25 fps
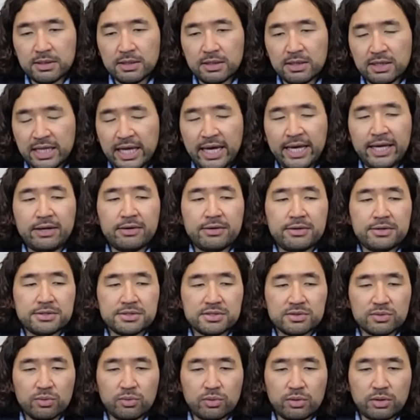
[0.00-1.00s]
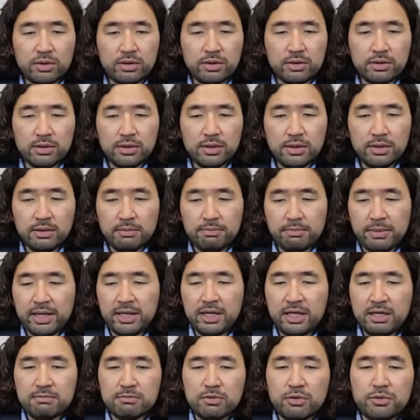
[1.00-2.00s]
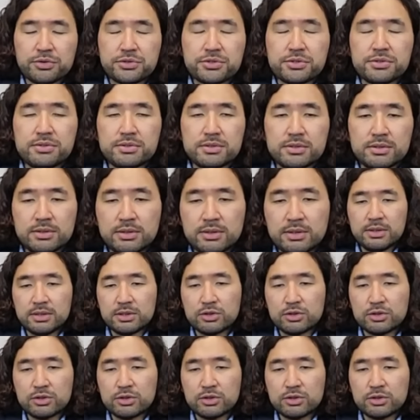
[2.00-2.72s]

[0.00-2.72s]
layers, or many emotions.